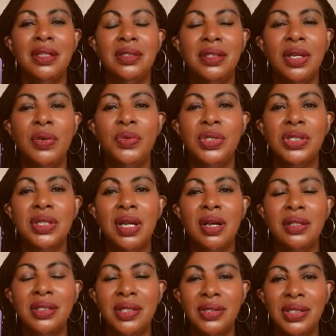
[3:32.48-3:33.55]
So just
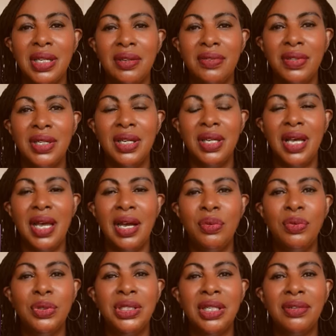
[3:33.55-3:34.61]
ask yourself, how
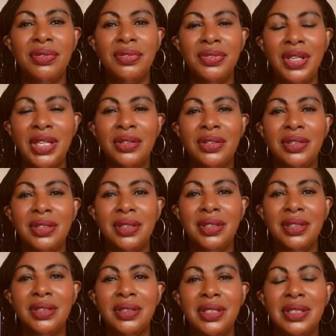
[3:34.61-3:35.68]
would it feel
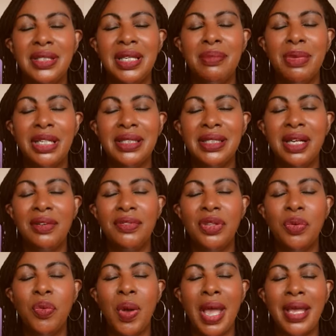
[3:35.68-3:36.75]
to see myself
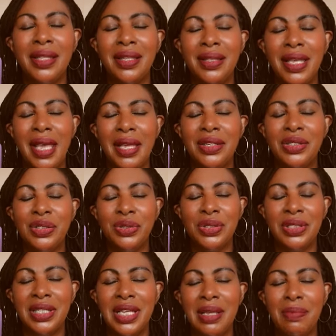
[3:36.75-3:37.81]
the way that the angels
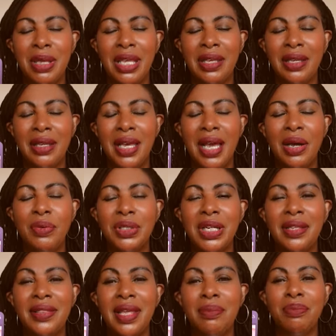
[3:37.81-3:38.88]
see me? How would
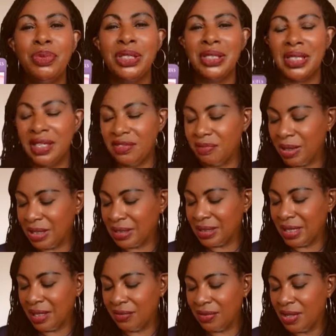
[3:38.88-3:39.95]
I then perceive
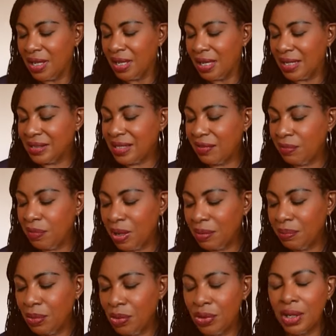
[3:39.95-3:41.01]
myself? Let's have
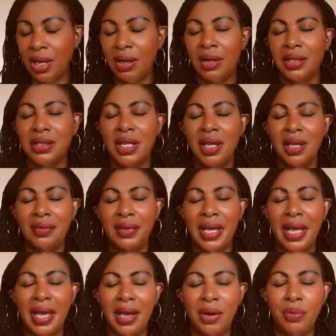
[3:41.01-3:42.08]
one more card for
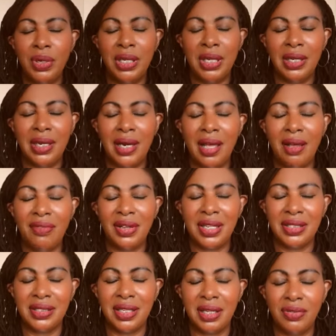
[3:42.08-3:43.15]
how we can love
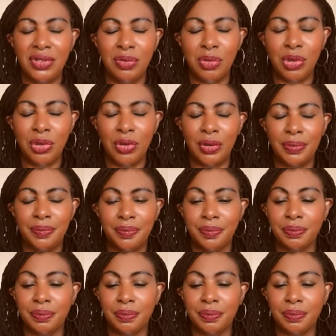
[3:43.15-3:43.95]
ourselves more.